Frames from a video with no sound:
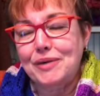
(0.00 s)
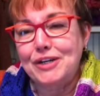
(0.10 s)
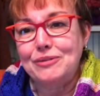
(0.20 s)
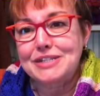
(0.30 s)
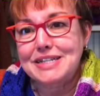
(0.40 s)
When
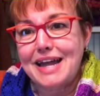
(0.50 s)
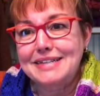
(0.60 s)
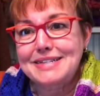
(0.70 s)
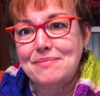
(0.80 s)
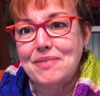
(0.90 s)
you
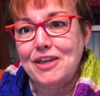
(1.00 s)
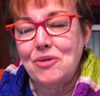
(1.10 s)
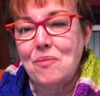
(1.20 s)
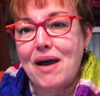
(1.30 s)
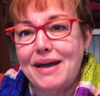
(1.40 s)
design something,
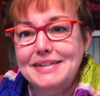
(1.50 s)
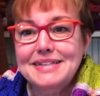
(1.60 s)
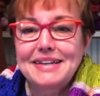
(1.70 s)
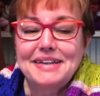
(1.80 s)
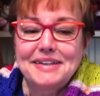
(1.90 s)
you want
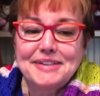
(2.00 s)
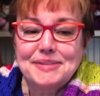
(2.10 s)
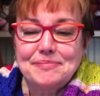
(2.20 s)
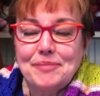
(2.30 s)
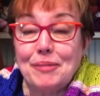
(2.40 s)

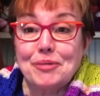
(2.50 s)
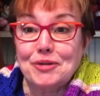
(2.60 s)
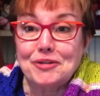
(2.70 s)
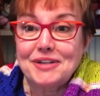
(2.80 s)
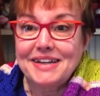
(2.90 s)

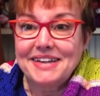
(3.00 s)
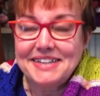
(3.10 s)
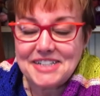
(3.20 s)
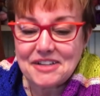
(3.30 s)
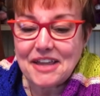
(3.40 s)
people
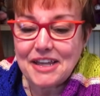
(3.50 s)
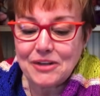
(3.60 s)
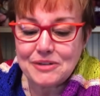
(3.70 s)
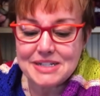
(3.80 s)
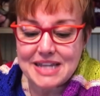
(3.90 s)
to like
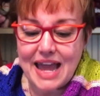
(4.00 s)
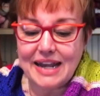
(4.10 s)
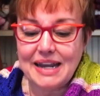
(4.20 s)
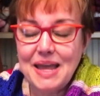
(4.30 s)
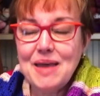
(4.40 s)
your
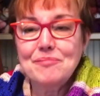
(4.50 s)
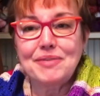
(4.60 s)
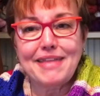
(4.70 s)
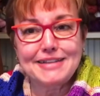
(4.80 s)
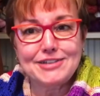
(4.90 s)
design,
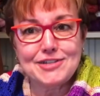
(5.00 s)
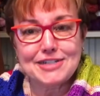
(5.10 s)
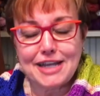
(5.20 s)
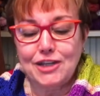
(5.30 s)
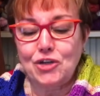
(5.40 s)
but that's
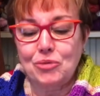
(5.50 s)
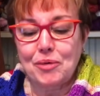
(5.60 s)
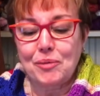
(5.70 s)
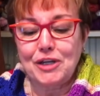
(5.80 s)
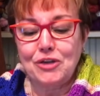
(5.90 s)
just on you.
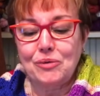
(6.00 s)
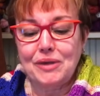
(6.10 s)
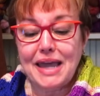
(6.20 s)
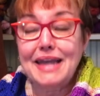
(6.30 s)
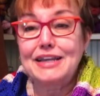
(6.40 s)
But when you
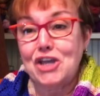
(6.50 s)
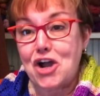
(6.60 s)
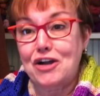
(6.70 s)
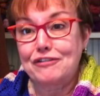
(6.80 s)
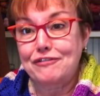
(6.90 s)
get
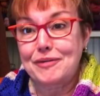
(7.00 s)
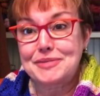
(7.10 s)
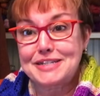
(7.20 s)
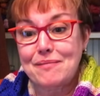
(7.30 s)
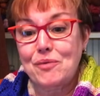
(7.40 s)
yarn from
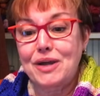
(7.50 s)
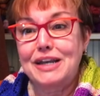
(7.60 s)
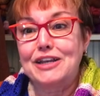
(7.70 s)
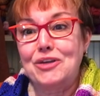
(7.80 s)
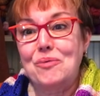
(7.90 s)

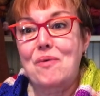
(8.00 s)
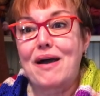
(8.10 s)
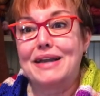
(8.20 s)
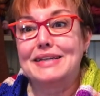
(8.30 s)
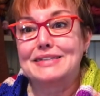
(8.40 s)
someone and you
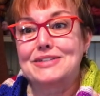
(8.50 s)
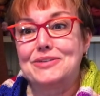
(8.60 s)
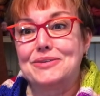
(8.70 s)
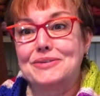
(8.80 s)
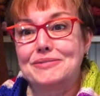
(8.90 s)
want it
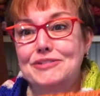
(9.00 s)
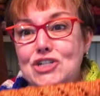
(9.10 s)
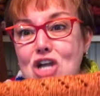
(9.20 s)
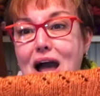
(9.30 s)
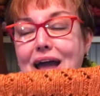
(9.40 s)
to
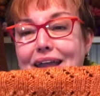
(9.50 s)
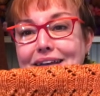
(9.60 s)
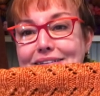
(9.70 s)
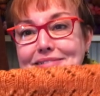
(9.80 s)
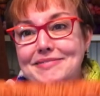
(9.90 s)

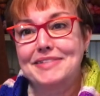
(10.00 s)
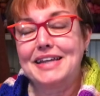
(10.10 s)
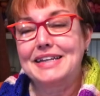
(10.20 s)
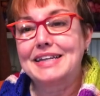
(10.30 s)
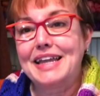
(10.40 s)
shine
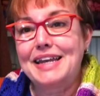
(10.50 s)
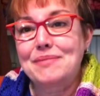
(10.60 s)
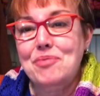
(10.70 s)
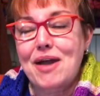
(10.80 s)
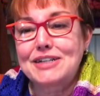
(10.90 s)
in
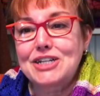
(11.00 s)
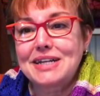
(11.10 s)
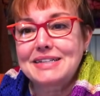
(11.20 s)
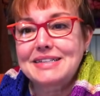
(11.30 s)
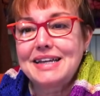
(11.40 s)
a
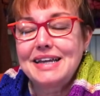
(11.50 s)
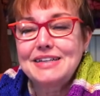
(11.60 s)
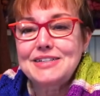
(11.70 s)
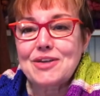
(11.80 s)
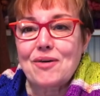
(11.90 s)
project,
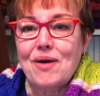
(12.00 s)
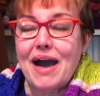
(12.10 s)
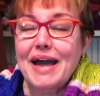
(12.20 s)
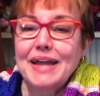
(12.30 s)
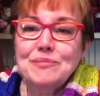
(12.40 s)
so
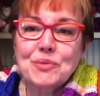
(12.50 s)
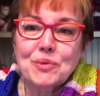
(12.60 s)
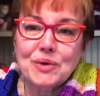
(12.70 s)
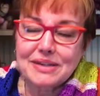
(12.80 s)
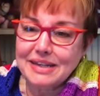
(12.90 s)
I'm
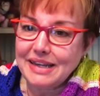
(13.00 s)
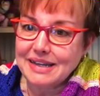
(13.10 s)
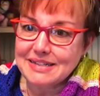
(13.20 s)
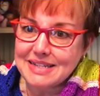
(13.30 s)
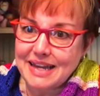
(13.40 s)
really
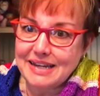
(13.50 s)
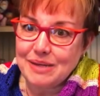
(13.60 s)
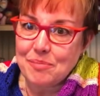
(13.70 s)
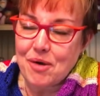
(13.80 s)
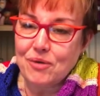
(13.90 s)
excited
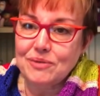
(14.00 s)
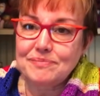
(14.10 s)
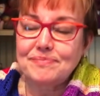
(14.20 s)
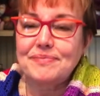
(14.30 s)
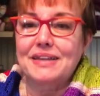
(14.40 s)
about
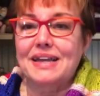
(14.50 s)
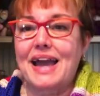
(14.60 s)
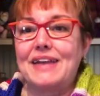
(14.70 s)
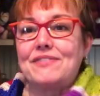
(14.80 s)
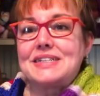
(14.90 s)
the
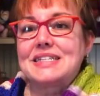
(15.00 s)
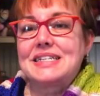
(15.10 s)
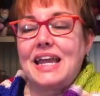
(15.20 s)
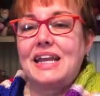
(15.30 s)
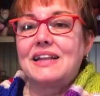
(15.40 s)
kind of the
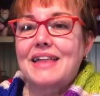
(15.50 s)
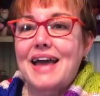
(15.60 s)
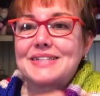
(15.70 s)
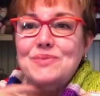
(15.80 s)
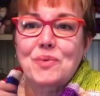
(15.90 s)
stained
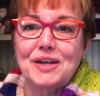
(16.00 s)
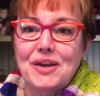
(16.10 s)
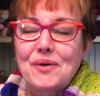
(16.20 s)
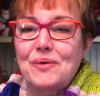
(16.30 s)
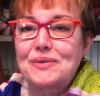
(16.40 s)
glass
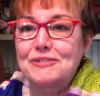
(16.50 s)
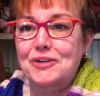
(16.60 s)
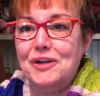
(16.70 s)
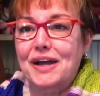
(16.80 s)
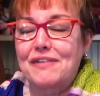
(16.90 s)
window
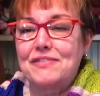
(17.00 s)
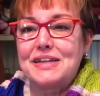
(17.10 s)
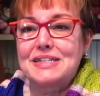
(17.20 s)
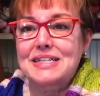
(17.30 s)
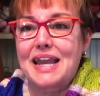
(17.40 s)
look of
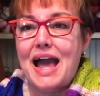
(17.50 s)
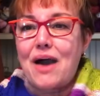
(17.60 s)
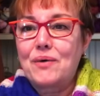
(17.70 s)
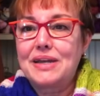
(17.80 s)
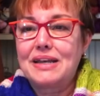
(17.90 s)
this and
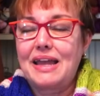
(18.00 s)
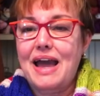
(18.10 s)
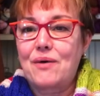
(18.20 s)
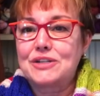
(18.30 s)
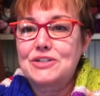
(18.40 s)
how it
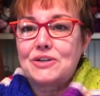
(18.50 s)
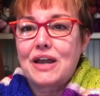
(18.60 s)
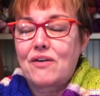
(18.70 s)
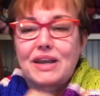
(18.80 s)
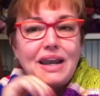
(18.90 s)

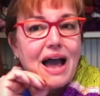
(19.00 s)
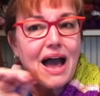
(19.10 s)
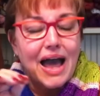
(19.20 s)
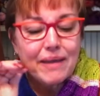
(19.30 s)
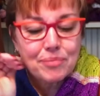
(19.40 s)
turned out. And
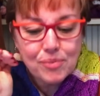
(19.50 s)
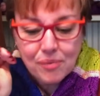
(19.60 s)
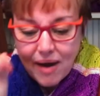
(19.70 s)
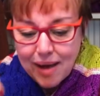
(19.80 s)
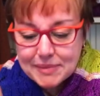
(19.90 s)
I
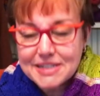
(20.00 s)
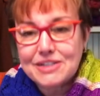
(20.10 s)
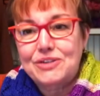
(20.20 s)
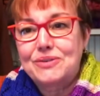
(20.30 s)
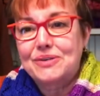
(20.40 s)
promise
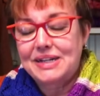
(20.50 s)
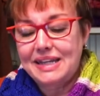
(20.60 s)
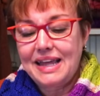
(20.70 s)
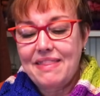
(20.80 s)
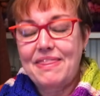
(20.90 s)
you
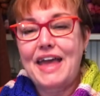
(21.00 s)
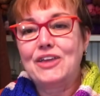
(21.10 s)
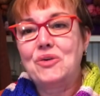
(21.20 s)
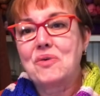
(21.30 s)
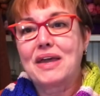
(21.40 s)

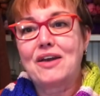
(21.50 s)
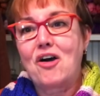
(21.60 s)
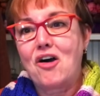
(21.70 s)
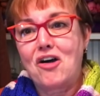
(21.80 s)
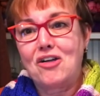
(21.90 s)
that you can
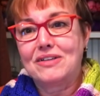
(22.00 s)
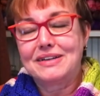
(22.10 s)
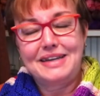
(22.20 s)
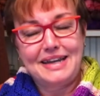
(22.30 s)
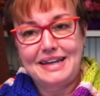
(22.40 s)
all
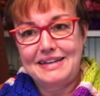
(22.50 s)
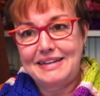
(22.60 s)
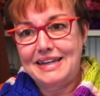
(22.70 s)
knit it.